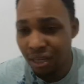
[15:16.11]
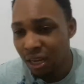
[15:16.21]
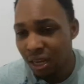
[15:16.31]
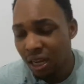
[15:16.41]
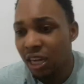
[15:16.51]

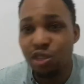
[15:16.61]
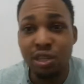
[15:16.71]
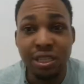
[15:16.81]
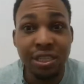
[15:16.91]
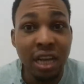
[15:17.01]
And also the
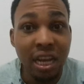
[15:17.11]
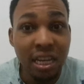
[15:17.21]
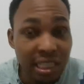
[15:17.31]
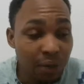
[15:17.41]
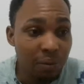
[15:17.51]
songs
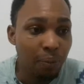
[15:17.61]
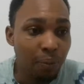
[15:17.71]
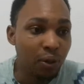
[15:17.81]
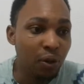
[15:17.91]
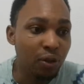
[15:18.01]
that when I put out,